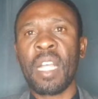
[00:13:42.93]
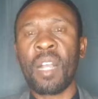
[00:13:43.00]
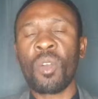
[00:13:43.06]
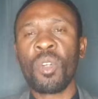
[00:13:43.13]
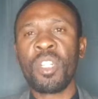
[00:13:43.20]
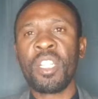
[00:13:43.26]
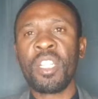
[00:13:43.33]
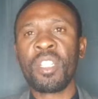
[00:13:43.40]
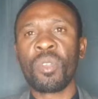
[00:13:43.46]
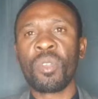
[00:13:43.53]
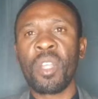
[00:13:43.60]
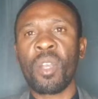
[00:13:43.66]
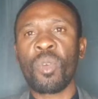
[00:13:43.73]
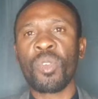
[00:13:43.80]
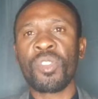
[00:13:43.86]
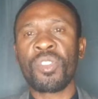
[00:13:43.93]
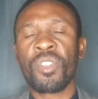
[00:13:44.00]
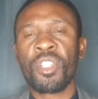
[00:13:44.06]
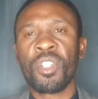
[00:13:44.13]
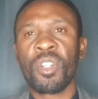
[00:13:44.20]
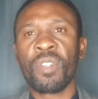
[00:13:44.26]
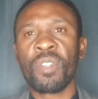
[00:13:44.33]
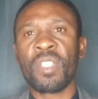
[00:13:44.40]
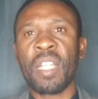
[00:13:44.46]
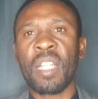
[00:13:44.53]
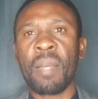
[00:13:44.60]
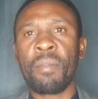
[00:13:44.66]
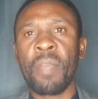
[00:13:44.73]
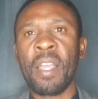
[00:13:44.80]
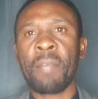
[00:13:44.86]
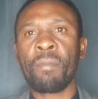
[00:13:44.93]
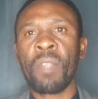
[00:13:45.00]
according to the constitution of Zambia,